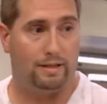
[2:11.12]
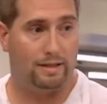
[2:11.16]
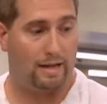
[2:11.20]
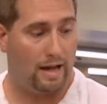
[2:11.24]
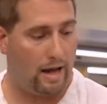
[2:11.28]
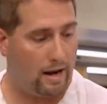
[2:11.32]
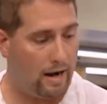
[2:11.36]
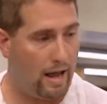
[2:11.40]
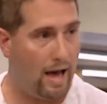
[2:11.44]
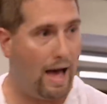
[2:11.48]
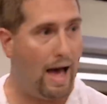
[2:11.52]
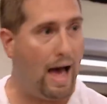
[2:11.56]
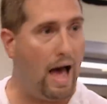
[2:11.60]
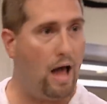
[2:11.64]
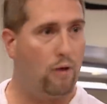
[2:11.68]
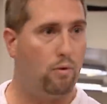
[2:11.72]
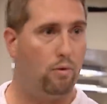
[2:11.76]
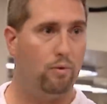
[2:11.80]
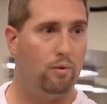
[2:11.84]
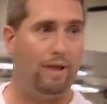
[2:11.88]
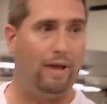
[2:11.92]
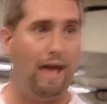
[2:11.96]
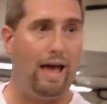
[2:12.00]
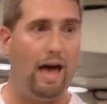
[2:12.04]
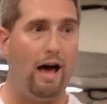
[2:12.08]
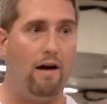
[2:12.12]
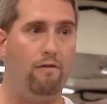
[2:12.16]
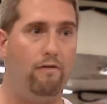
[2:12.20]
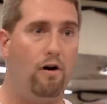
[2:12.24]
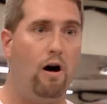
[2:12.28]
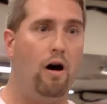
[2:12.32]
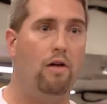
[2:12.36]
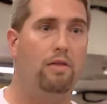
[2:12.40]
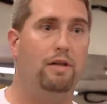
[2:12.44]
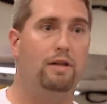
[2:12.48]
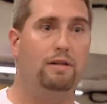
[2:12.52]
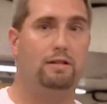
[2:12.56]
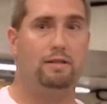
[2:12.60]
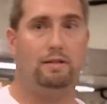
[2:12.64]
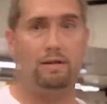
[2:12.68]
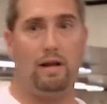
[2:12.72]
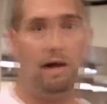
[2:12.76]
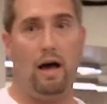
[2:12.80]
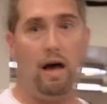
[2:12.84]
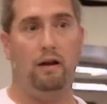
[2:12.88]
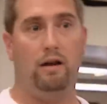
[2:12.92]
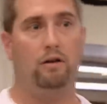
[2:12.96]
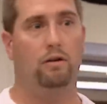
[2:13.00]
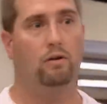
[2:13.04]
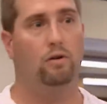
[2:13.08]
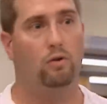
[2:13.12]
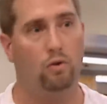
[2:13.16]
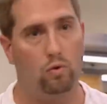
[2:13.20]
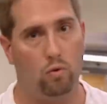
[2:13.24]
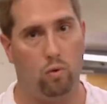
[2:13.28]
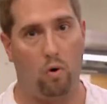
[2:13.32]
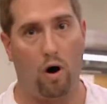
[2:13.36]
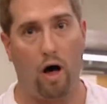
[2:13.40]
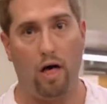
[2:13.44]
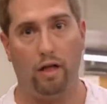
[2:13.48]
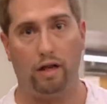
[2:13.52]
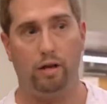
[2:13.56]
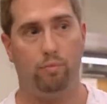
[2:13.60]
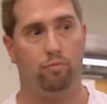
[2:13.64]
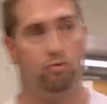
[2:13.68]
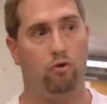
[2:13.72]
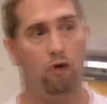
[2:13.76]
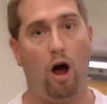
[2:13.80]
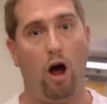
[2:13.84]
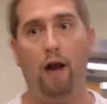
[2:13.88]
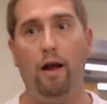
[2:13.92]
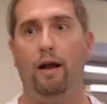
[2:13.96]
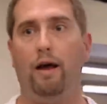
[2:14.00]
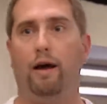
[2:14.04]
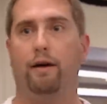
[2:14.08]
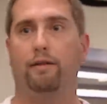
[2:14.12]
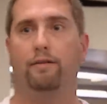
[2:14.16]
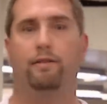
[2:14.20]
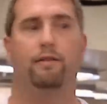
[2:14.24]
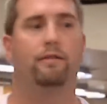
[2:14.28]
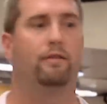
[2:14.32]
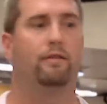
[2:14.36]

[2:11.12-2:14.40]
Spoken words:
It's kind of hard when we have all this unquality product.